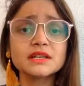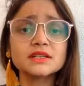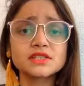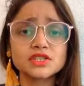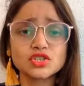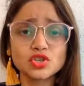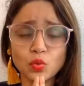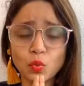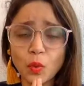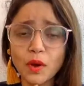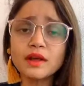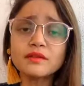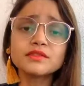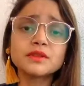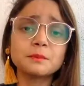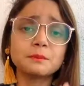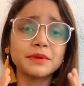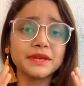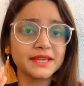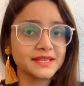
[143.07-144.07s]
So one of
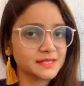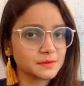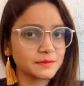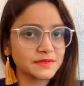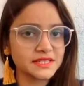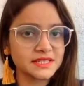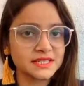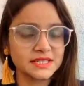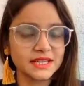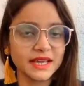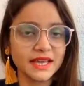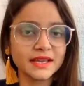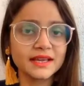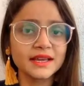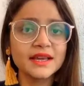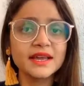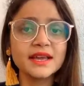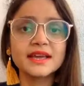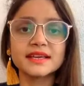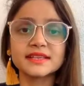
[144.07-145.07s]
the biggest mistake
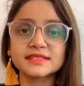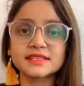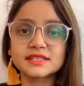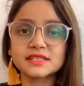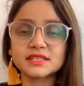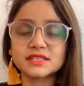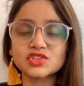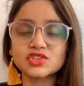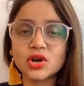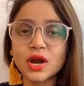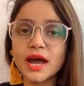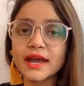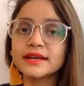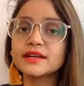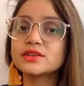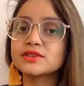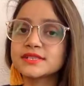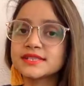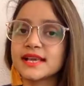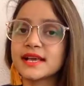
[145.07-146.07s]
is trying
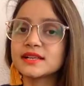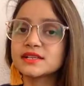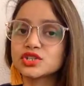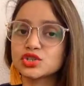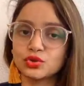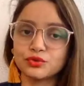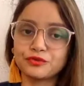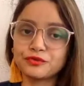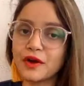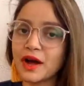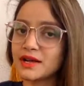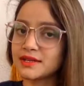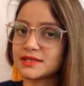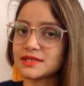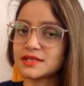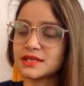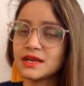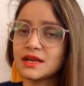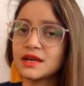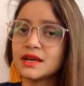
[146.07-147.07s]
to sell too
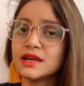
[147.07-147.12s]
fast.